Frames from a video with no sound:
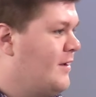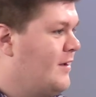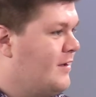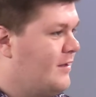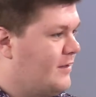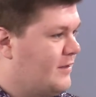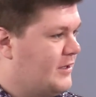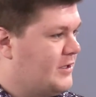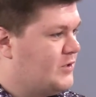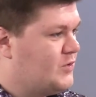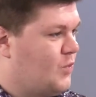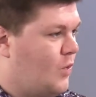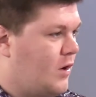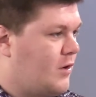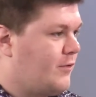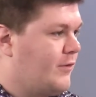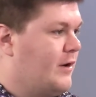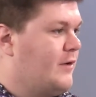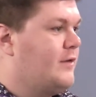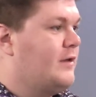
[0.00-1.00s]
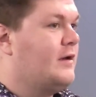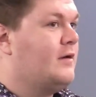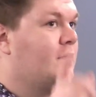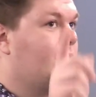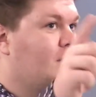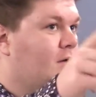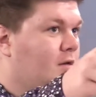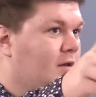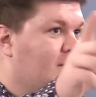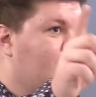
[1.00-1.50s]
and they just walk around, they
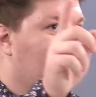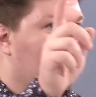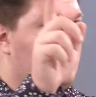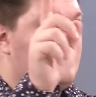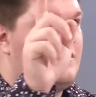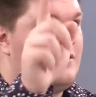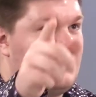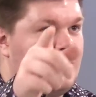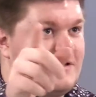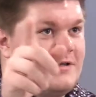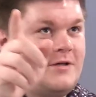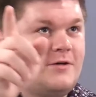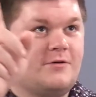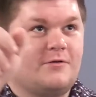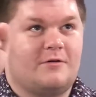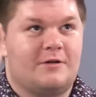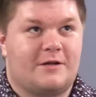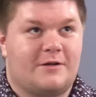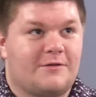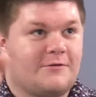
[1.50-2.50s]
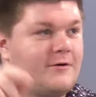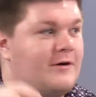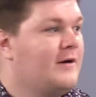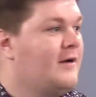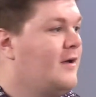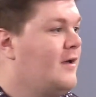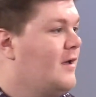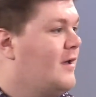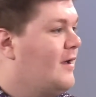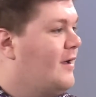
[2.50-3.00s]
click one, click two, click three.
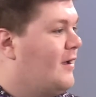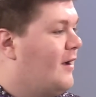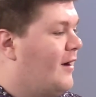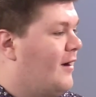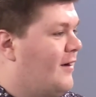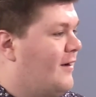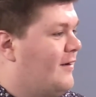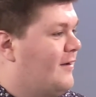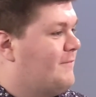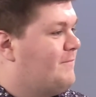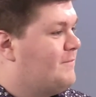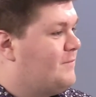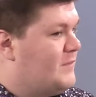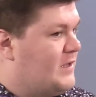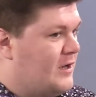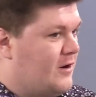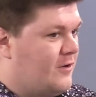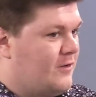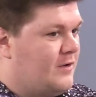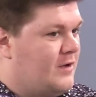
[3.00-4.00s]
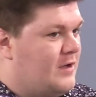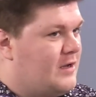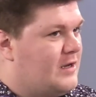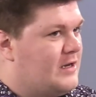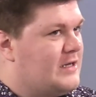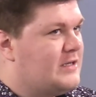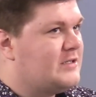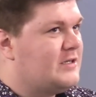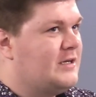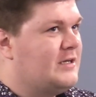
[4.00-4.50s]
You know,
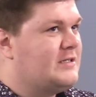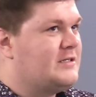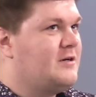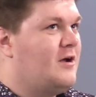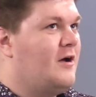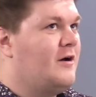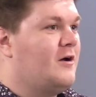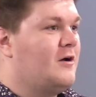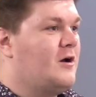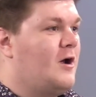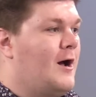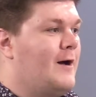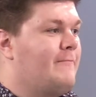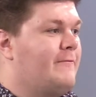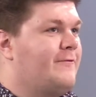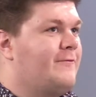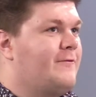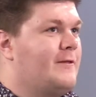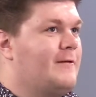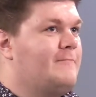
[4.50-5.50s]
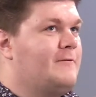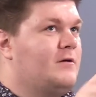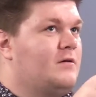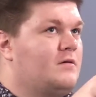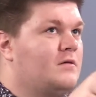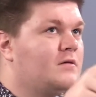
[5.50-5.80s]
it's not uncommon for them to